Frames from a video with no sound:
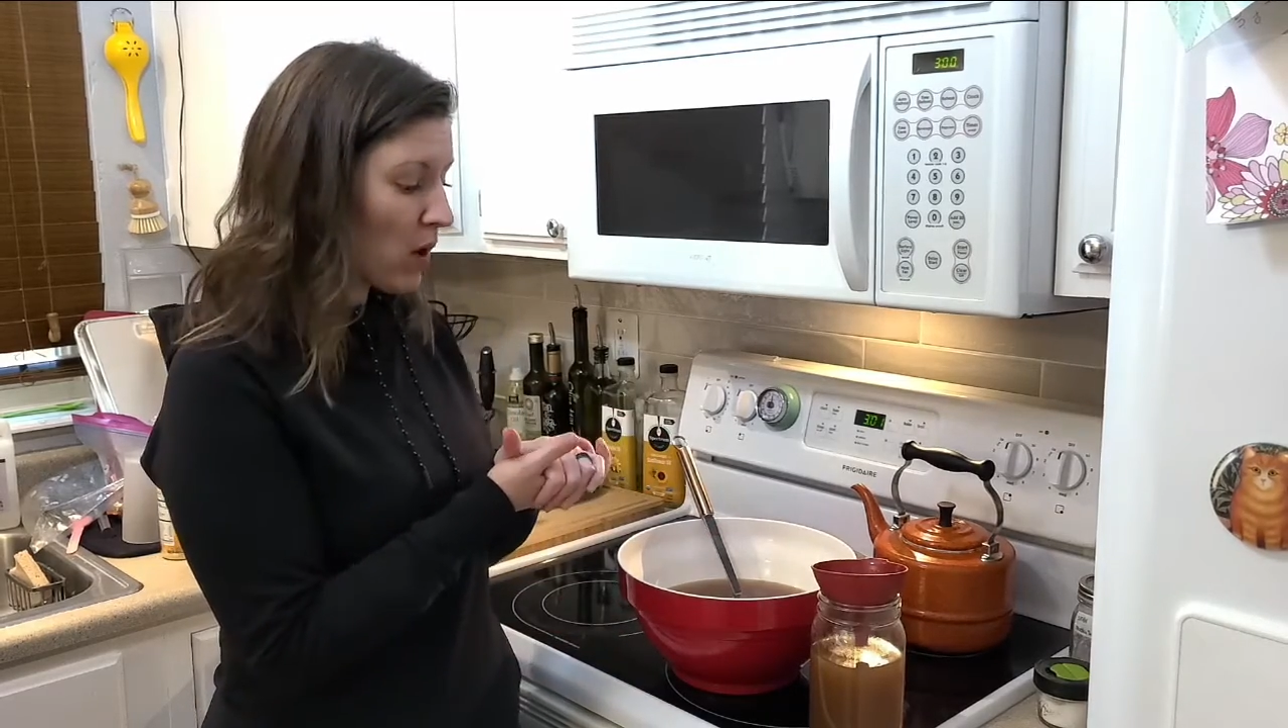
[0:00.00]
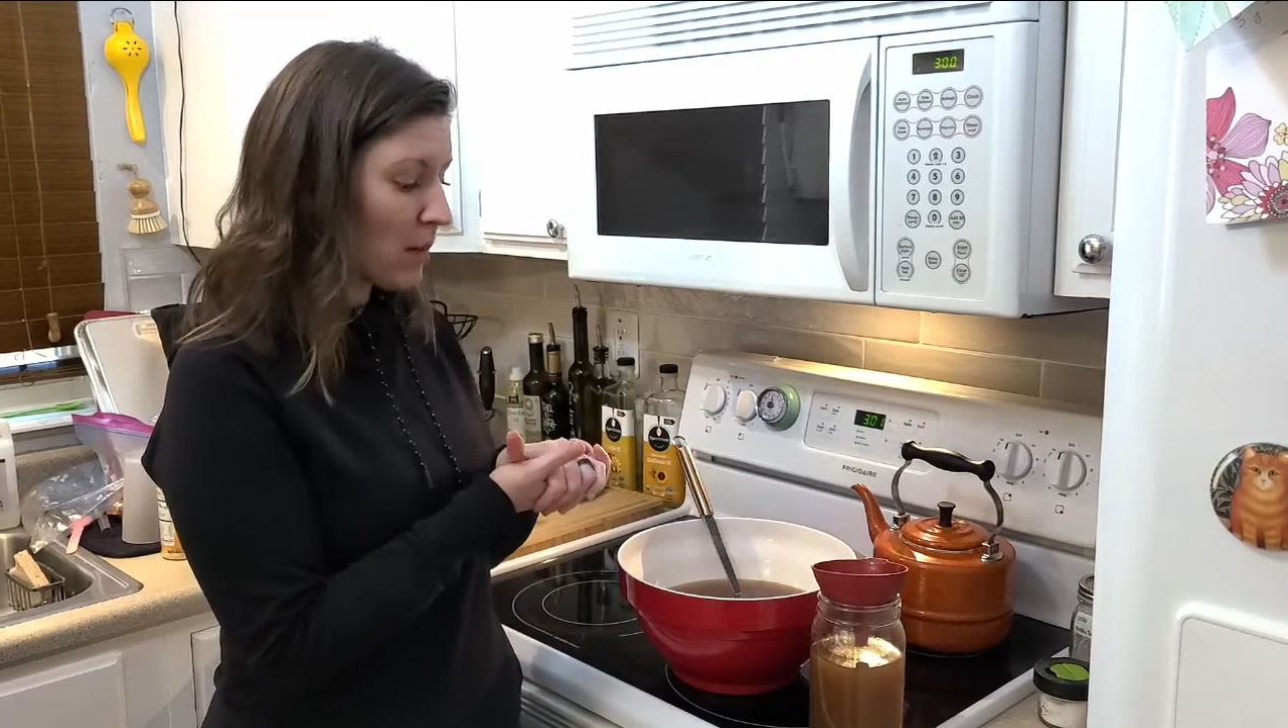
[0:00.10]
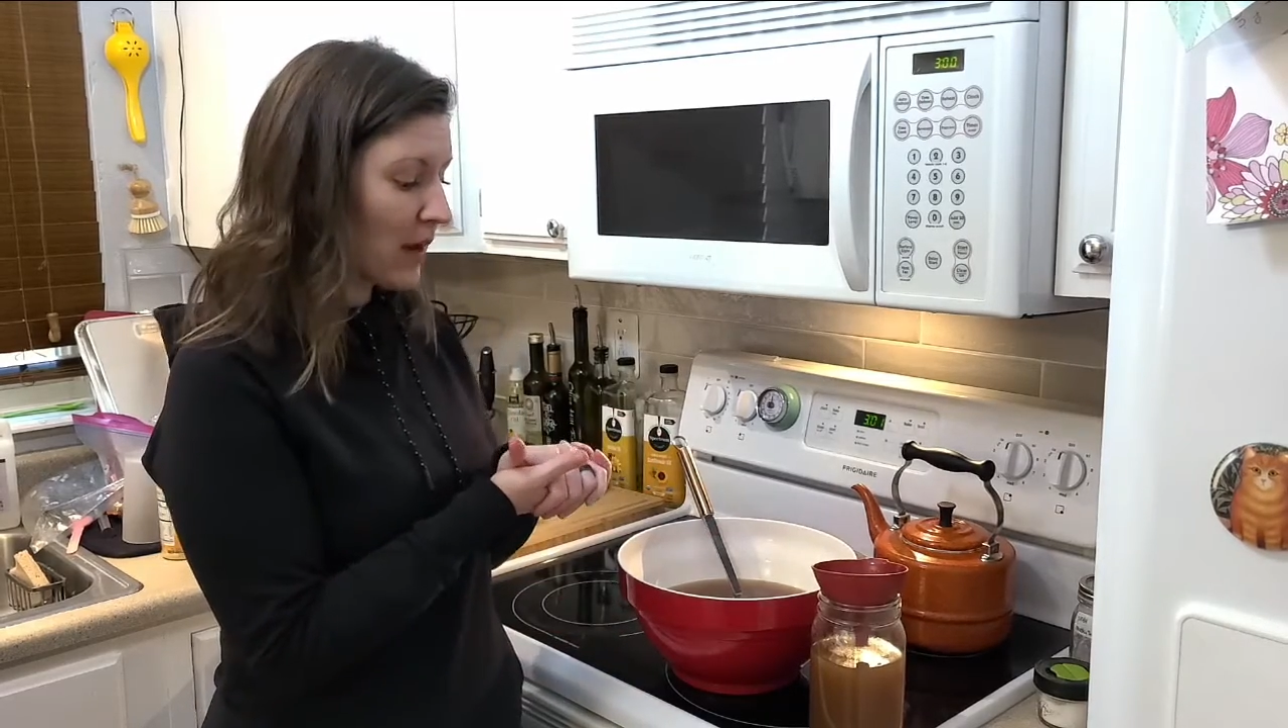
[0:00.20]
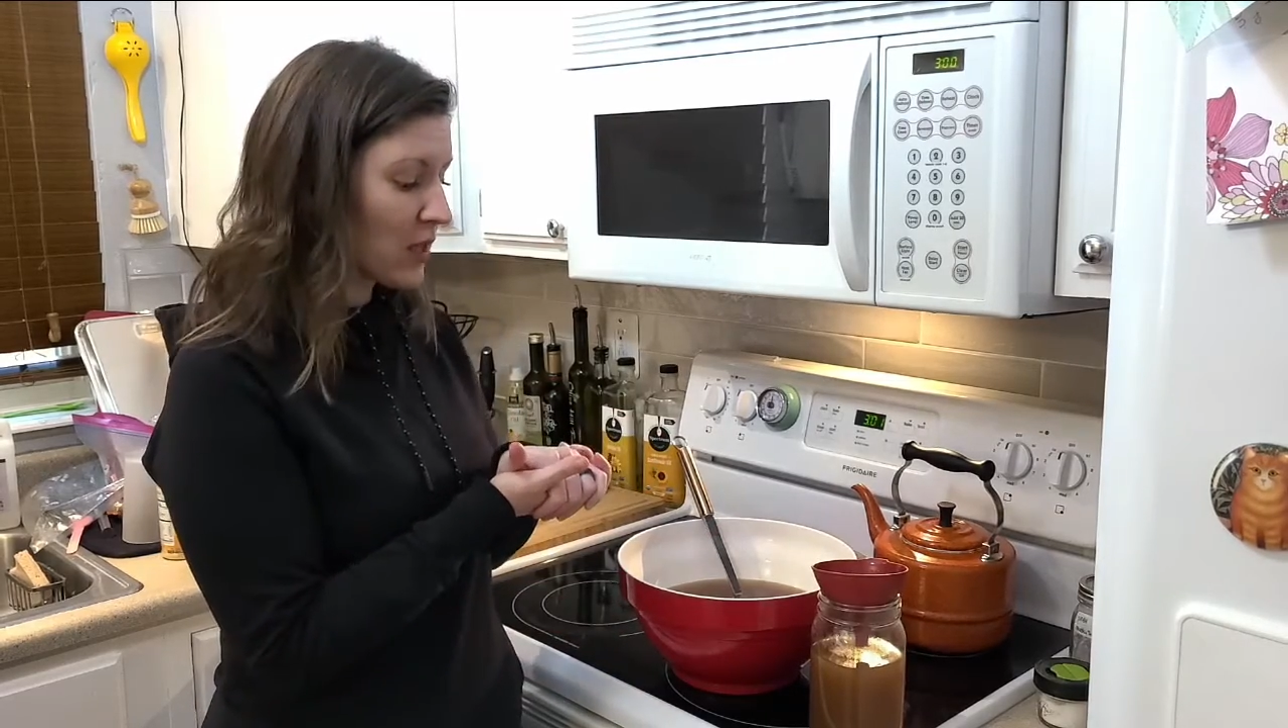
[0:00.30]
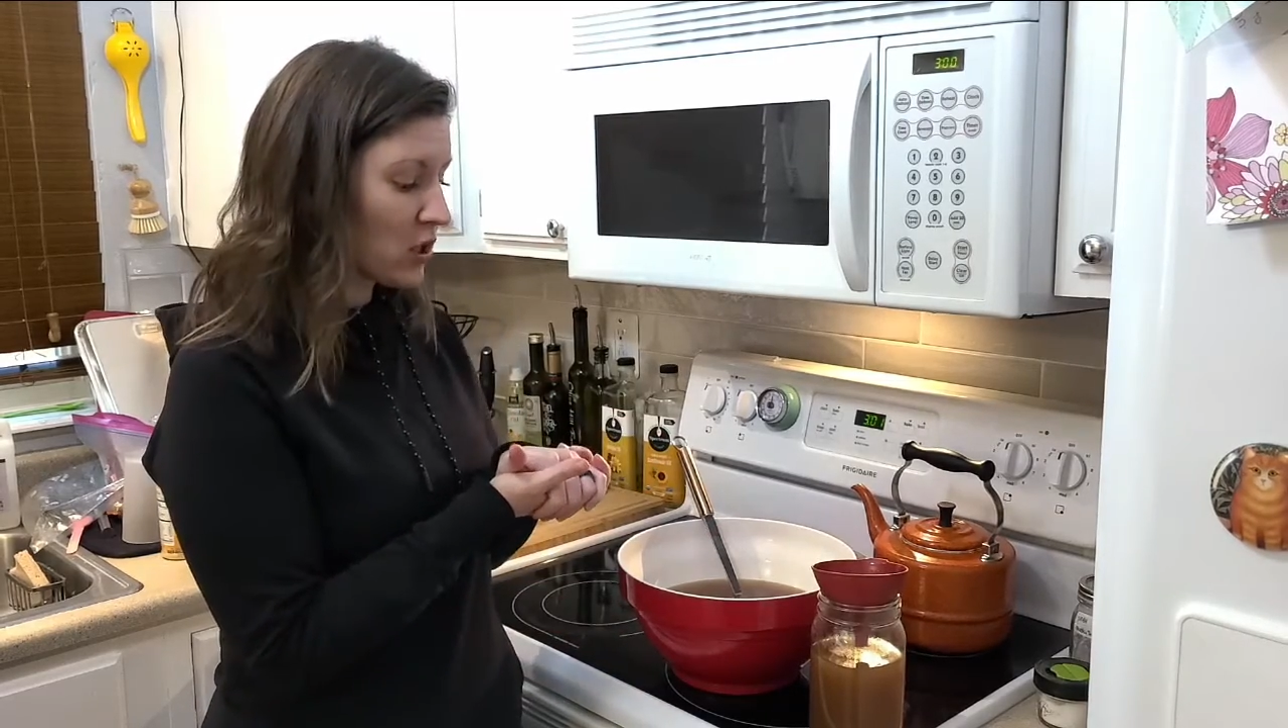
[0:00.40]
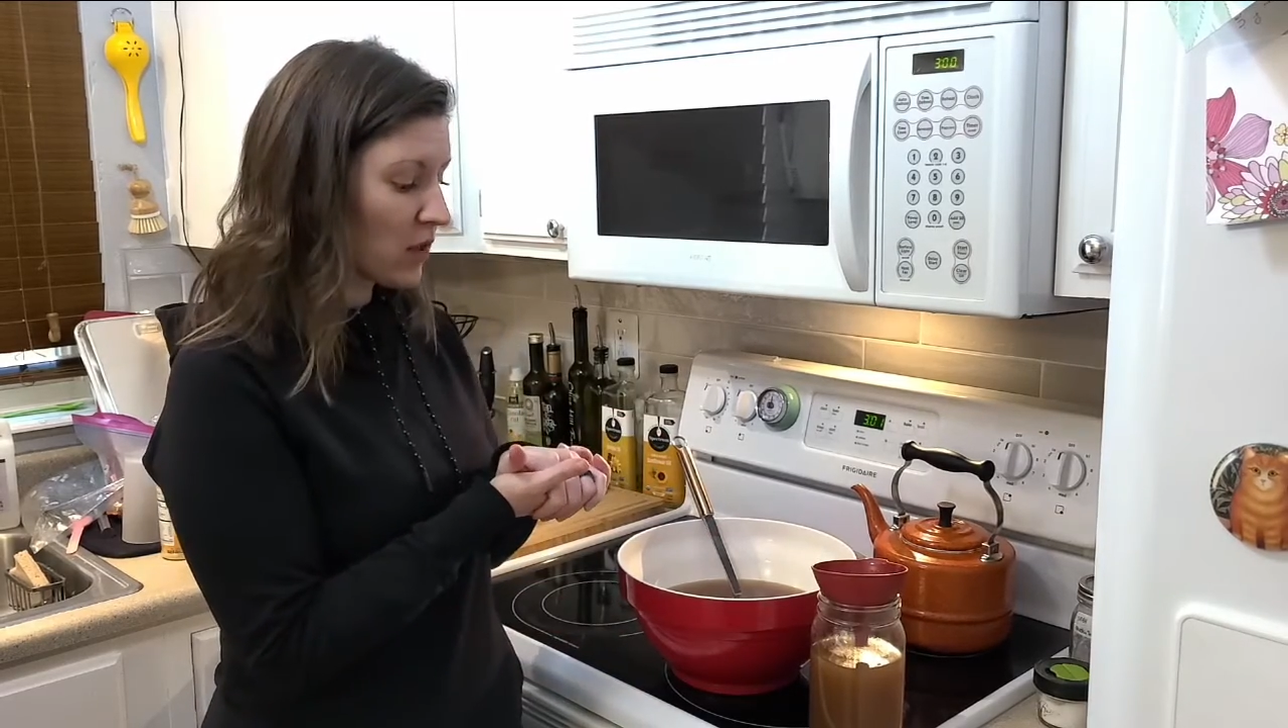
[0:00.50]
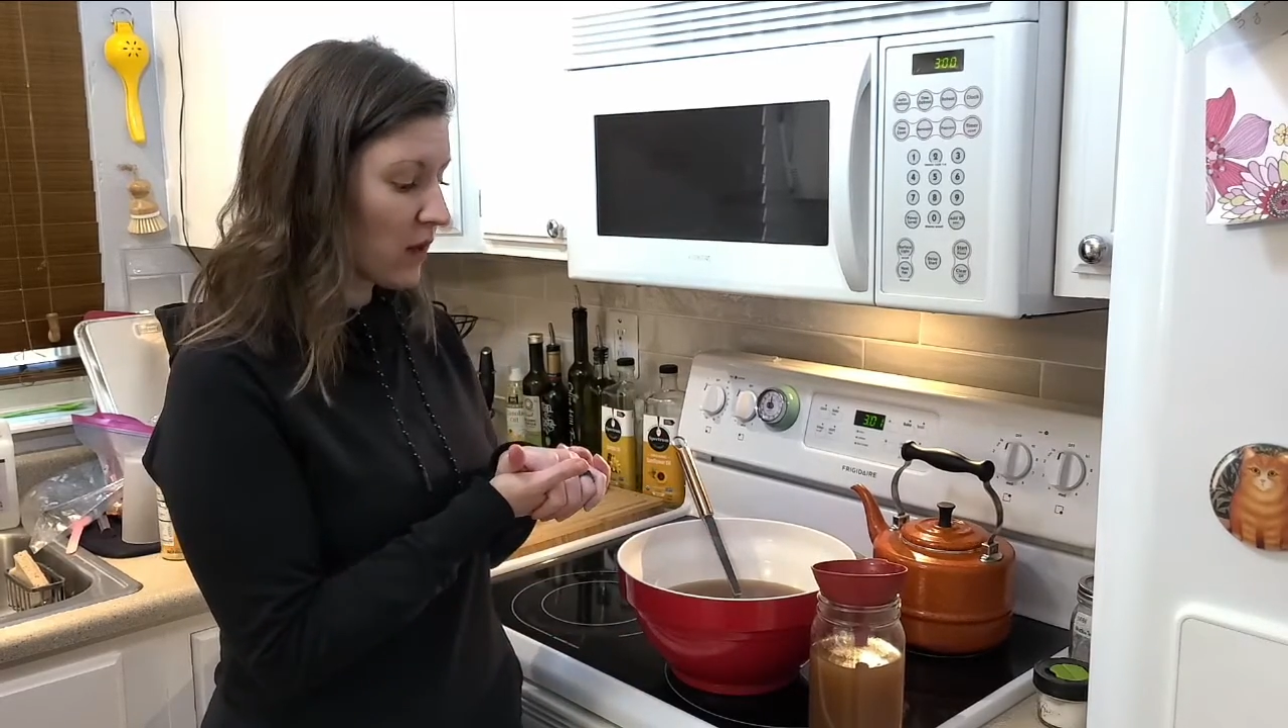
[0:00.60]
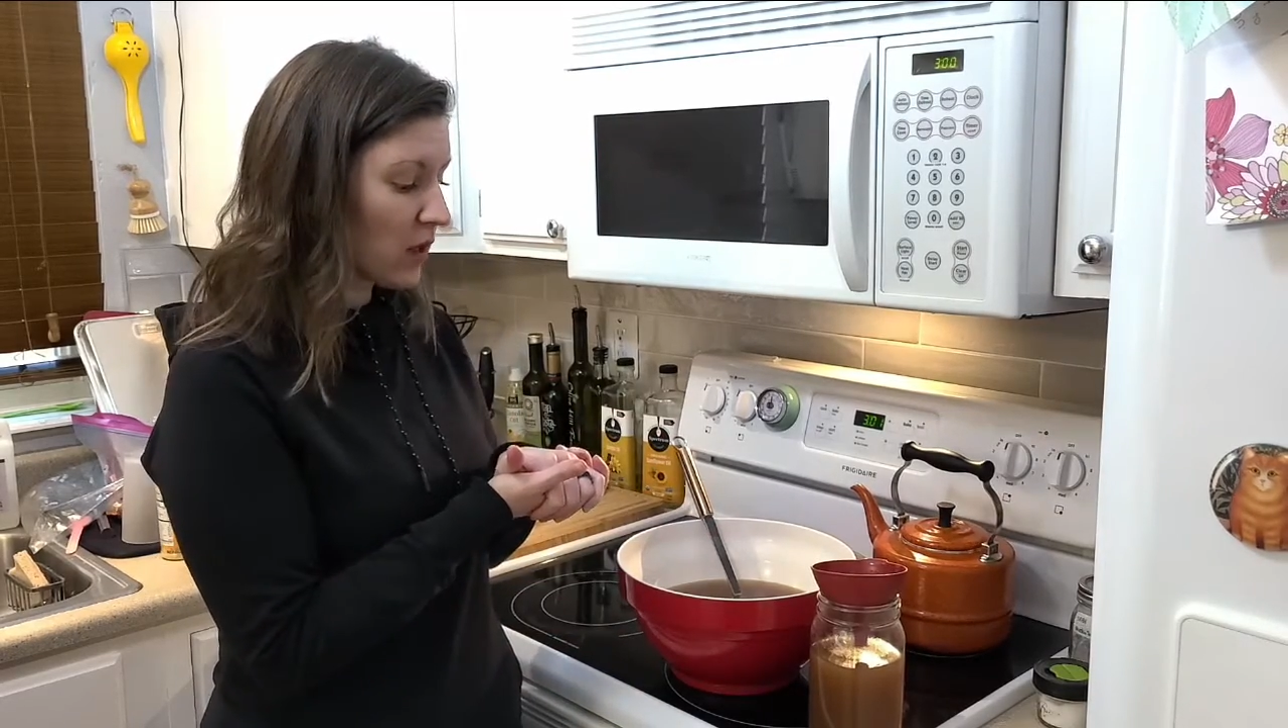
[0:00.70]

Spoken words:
to make sure that